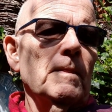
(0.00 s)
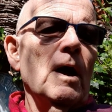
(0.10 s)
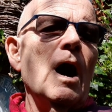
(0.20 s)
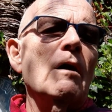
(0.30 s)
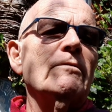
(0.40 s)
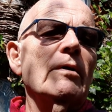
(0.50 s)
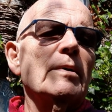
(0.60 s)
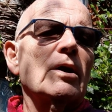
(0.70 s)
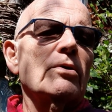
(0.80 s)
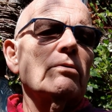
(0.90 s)
"Half of them are
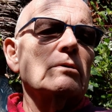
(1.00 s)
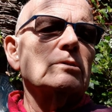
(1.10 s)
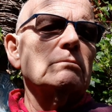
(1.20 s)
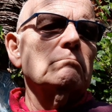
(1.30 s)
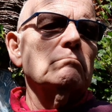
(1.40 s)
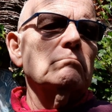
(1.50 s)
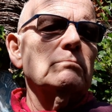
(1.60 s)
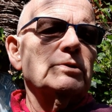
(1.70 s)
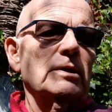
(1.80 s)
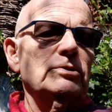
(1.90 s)
crooks,"
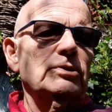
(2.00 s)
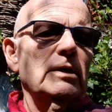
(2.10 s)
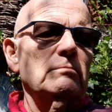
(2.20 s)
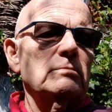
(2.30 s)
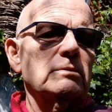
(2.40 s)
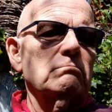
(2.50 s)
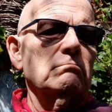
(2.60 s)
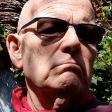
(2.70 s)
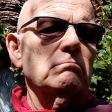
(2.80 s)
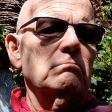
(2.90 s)
said James.
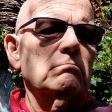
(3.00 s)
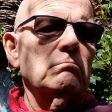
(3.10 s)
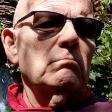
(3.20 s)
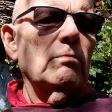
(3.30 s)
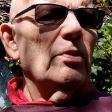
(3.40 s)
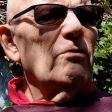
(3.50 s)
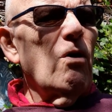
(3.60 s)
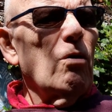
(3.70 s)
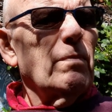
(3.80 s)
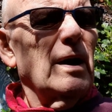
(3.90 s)
"The
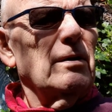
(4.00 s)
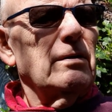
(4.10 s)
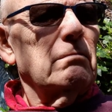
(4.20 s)
rock band?"